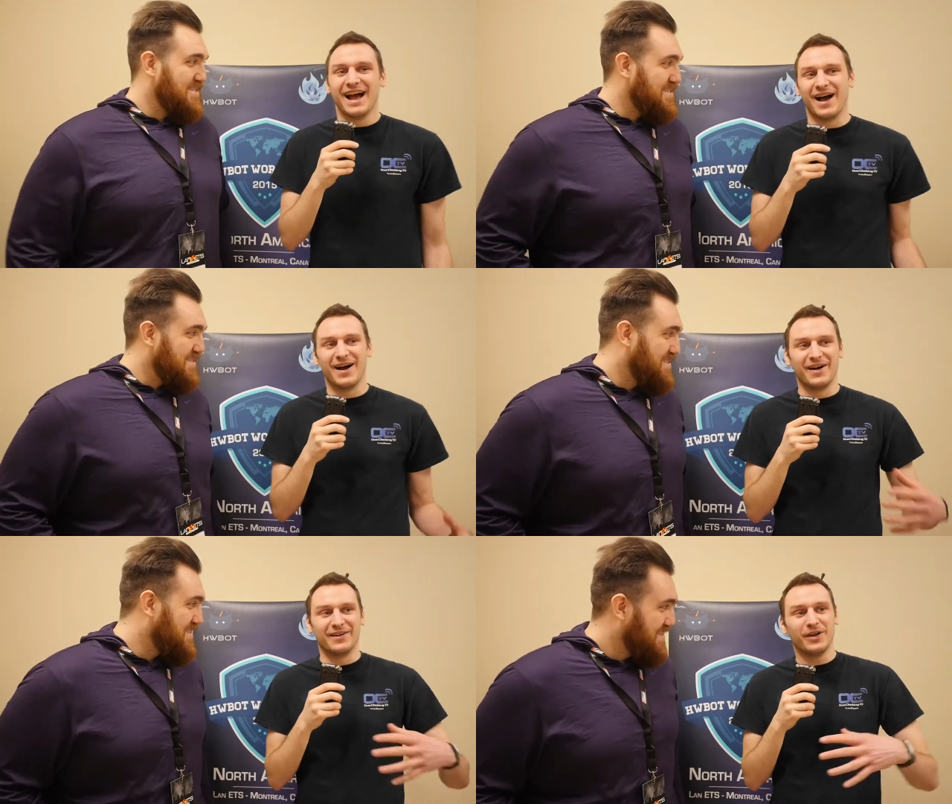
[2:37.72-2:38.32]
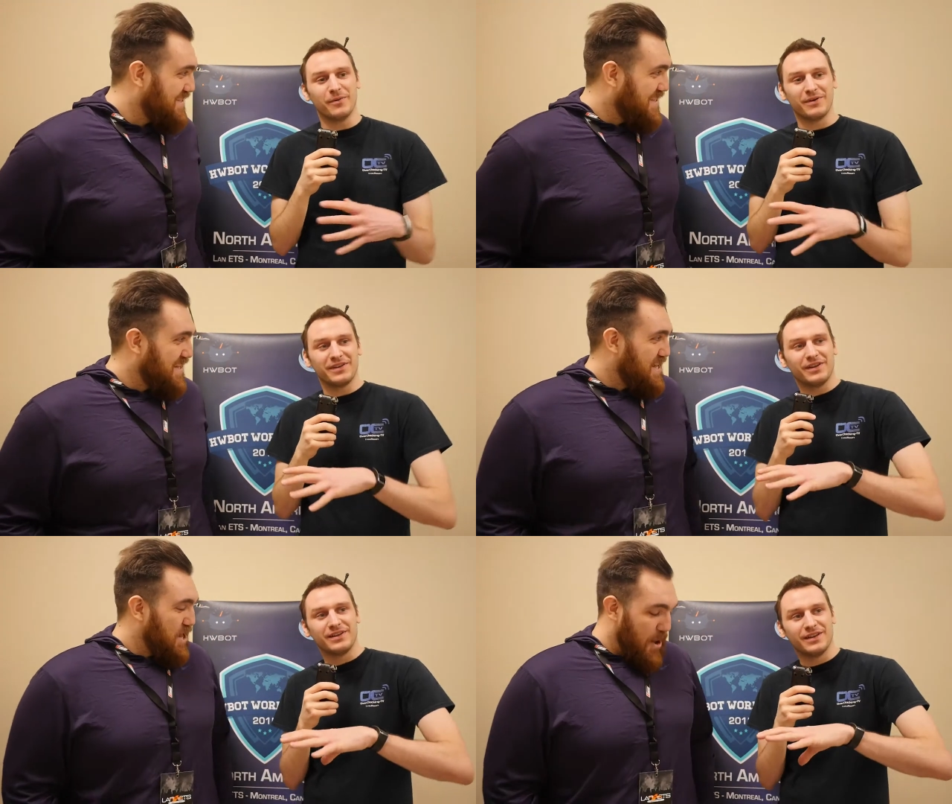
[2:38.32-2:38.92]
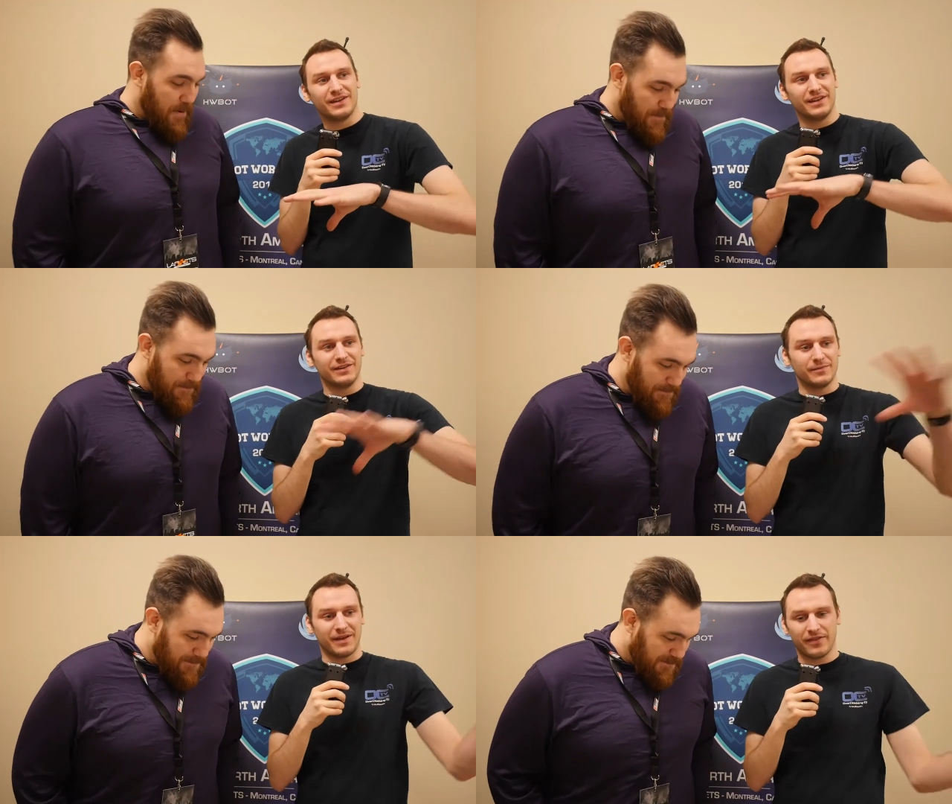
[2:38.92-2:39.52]
Speaker 1: Uh, no, but in the
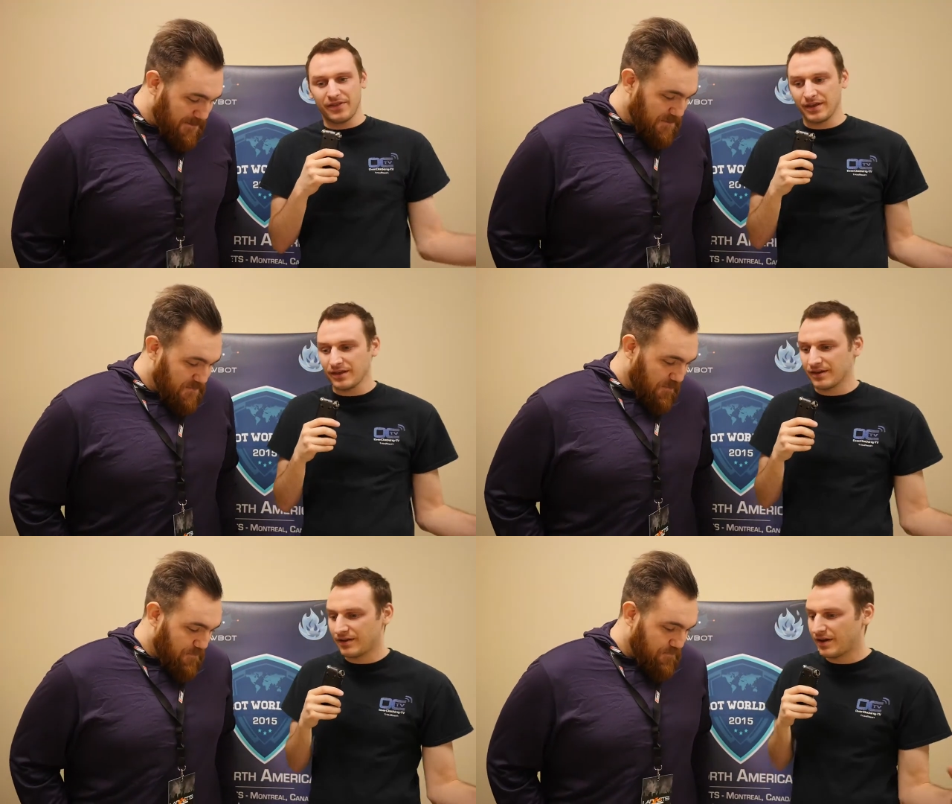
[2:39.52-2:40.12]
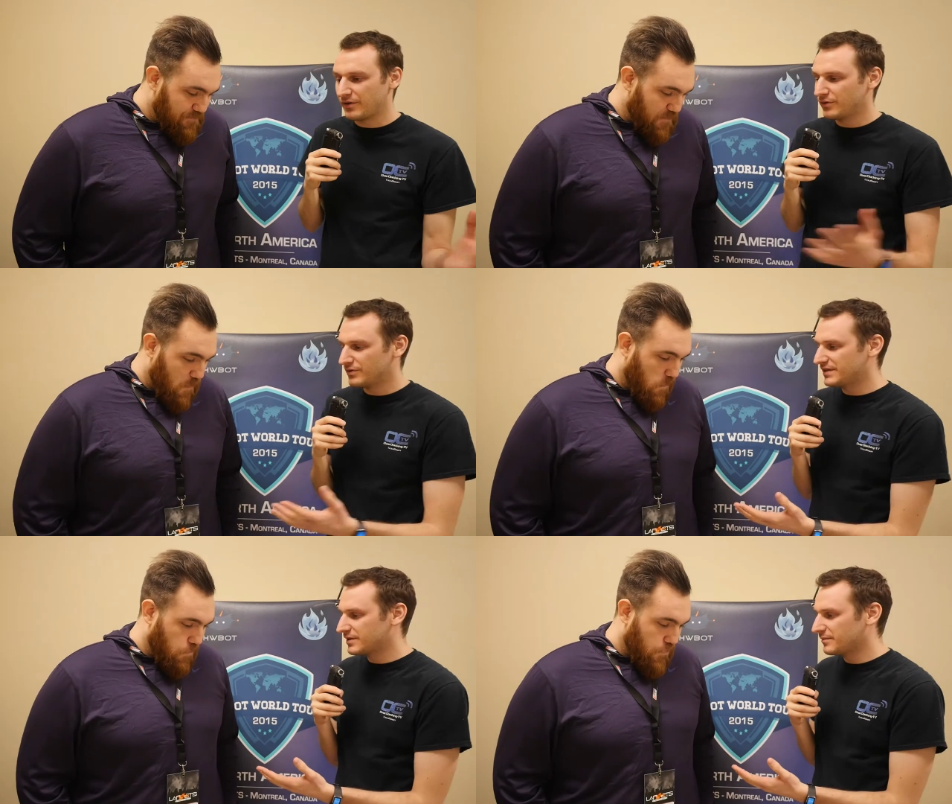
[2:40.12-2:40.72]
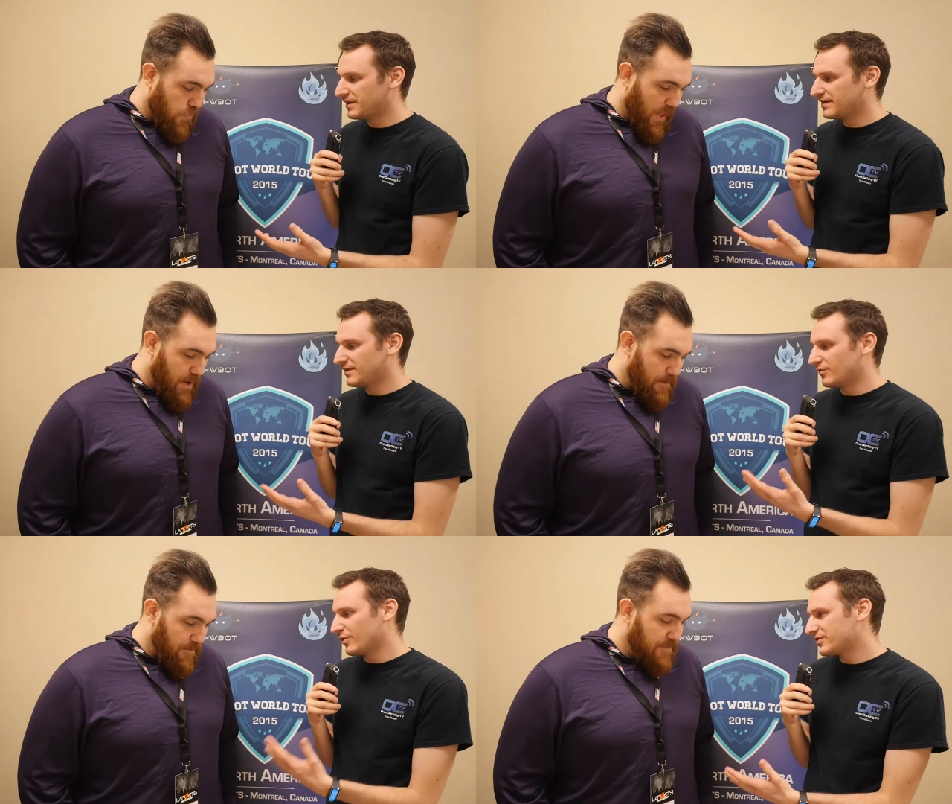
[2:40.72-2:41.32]
in the main thing, uh, I know you did compete
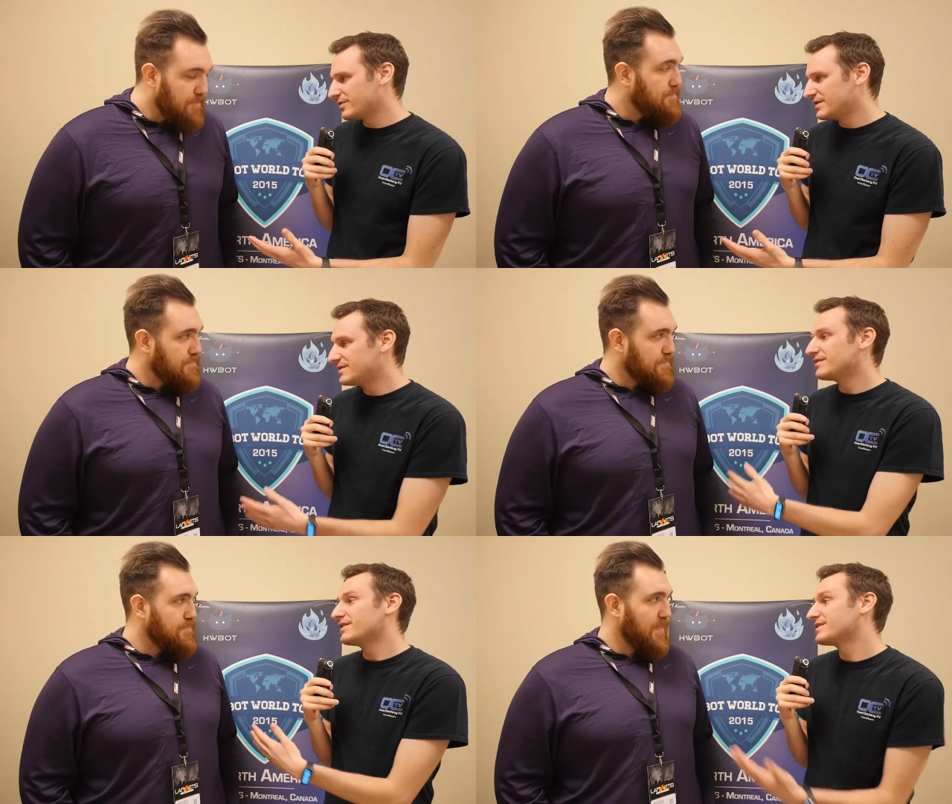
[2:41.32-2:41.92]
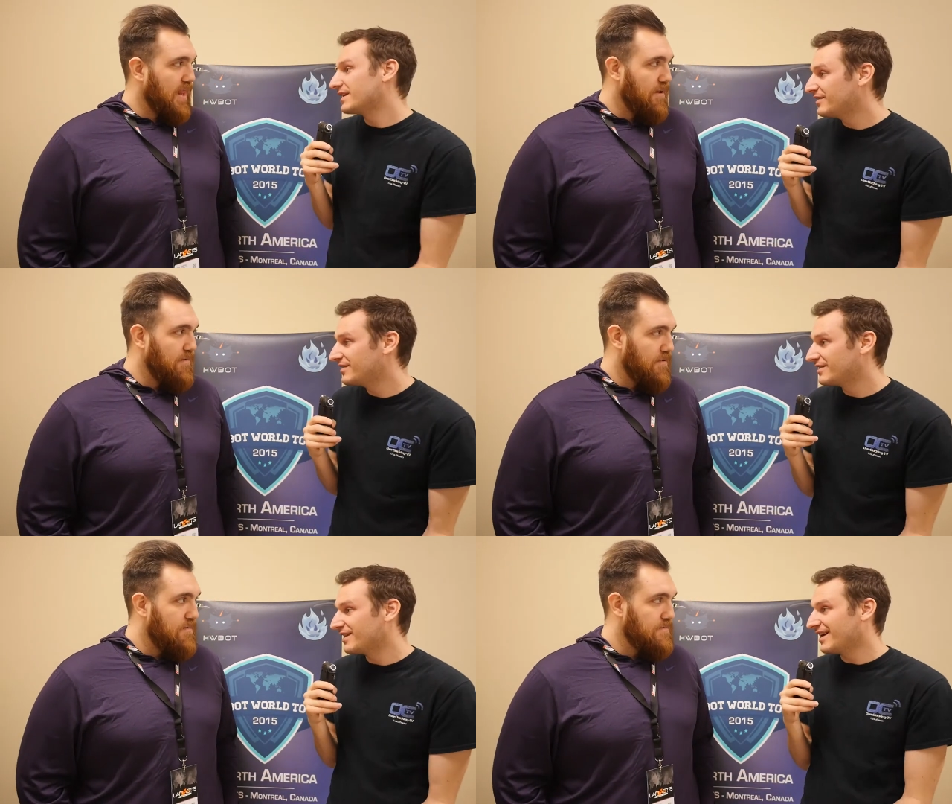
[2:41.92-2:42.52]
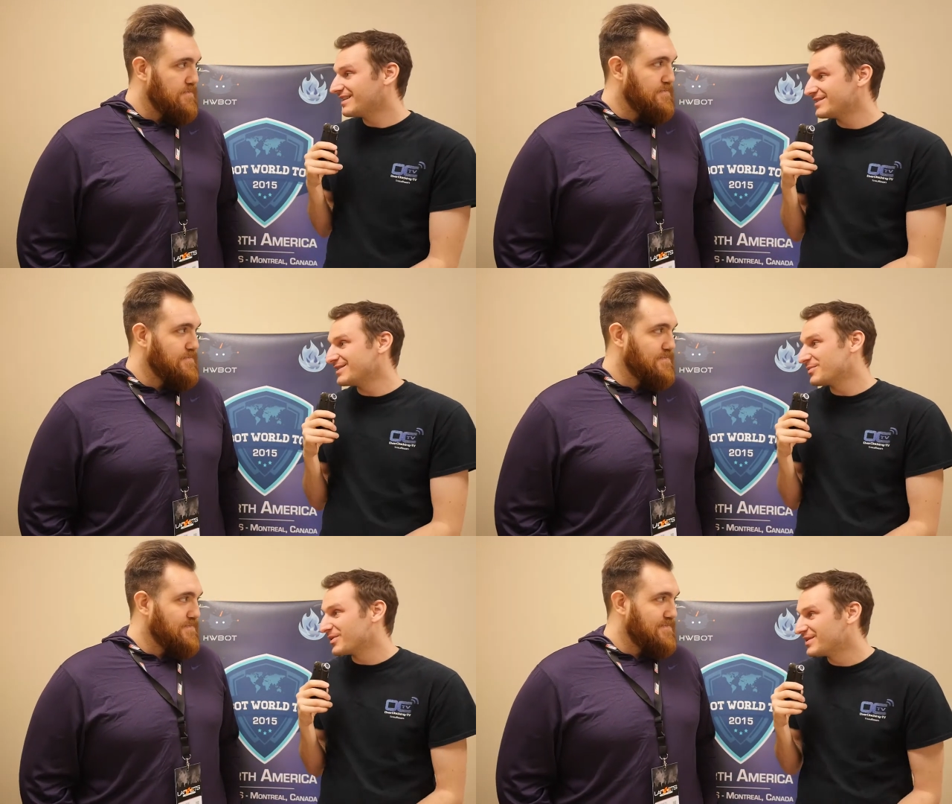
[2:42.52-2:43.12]
in the World Series. Mm-hmm. Uh, sadly, you didn't have
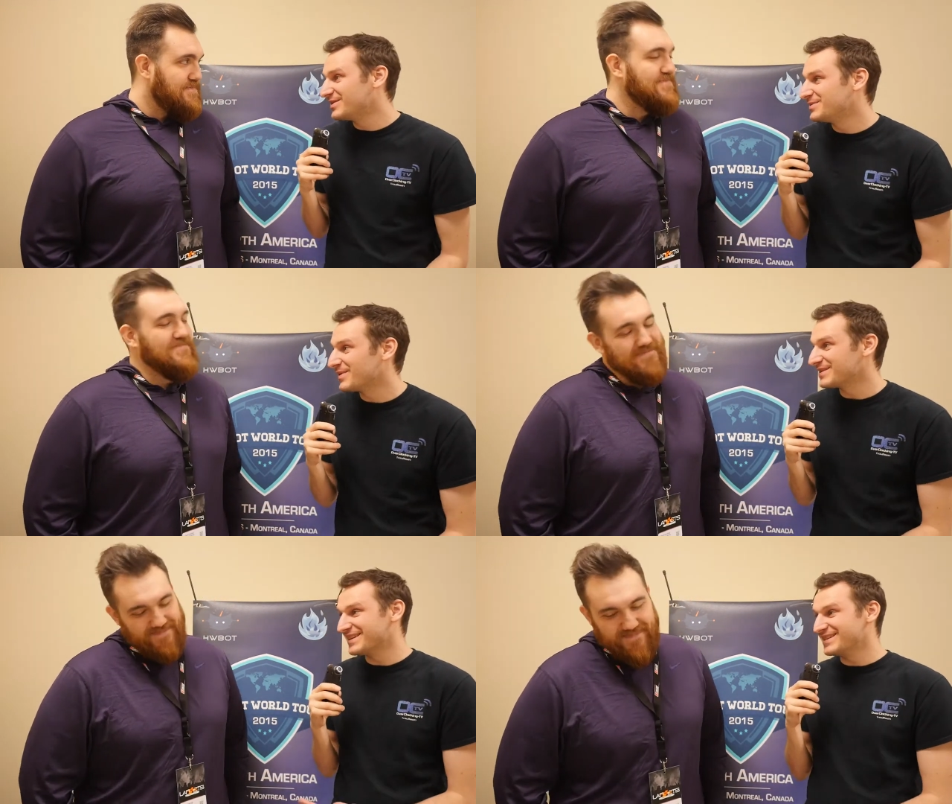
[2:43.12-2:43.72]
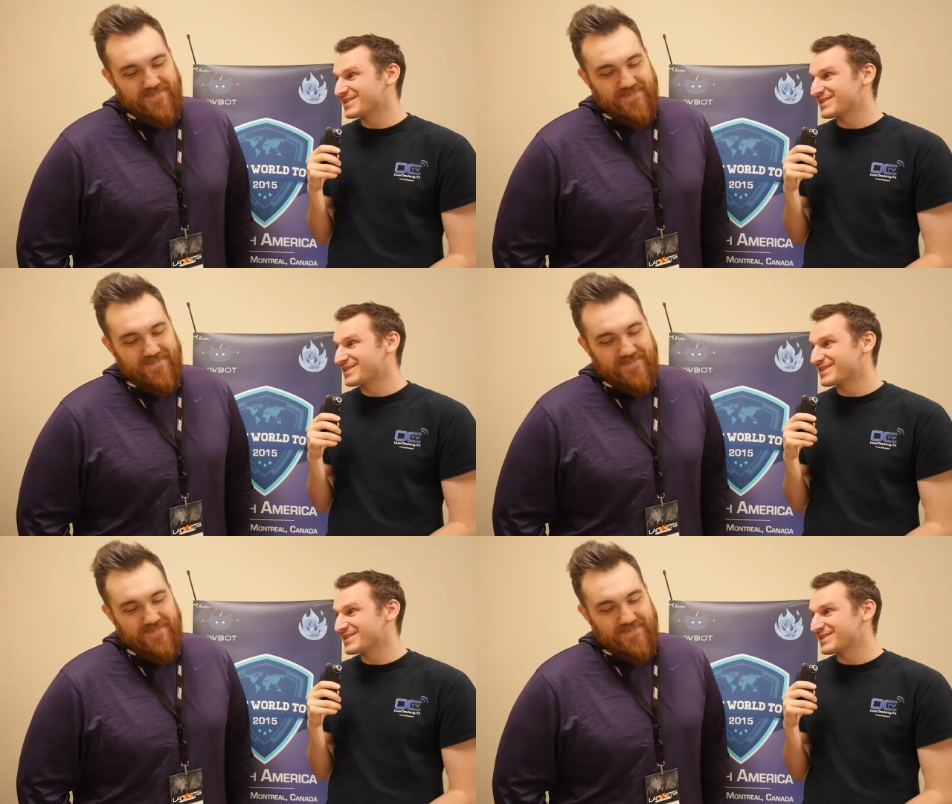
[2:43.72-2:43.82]
the opportunity to post any